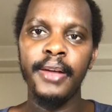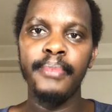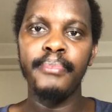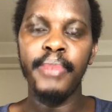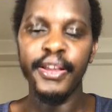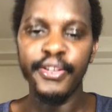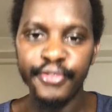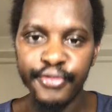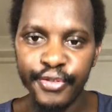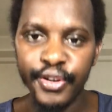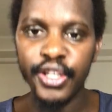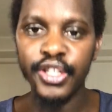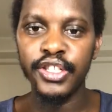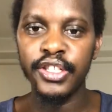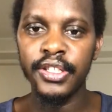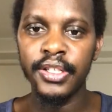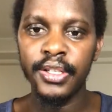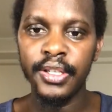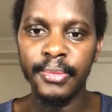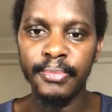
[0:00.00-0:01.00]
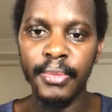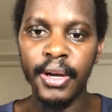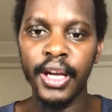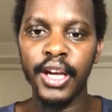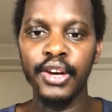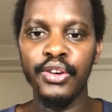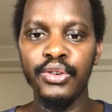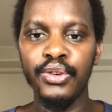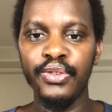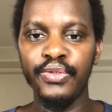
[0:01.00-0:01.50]
by fresh
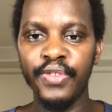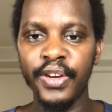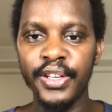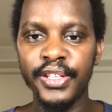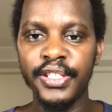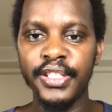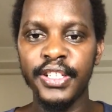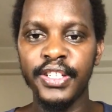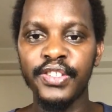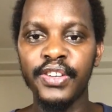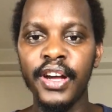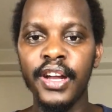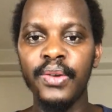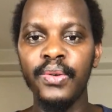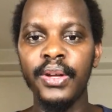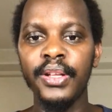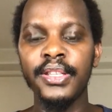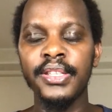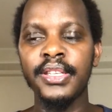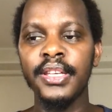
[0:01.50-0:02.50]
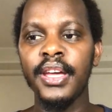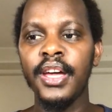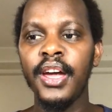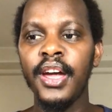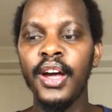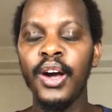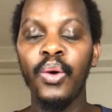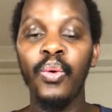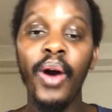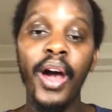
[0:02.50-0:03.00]
Makerere University graduates.
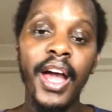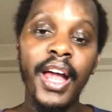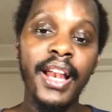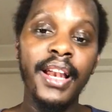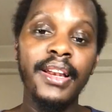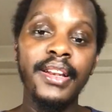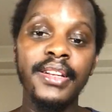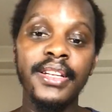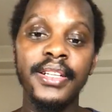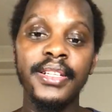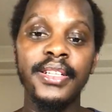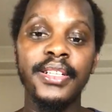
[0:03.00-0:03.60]
While